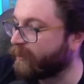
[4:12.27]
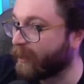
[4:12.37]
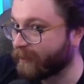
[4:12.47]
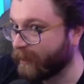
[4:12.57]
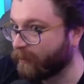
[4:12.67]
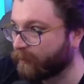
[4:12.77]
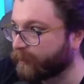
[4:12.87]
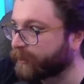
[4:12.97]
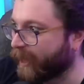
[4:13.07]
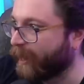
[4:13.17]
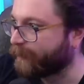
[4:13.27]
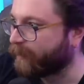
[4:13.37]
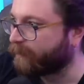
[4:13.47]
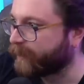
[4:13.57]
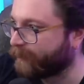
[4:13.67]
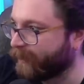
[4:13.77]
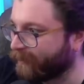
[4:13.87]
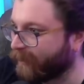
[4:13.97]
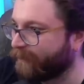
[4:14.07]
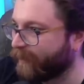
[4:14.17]
not kills, captives, how many
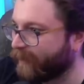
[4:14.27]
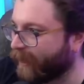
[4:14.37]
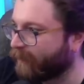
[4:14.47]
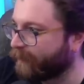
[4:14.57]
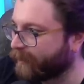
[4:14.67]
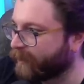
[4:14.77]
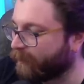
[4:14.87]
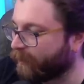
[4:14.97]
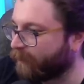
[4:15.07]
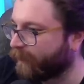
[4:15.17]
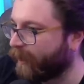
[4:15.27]
living enemies they brought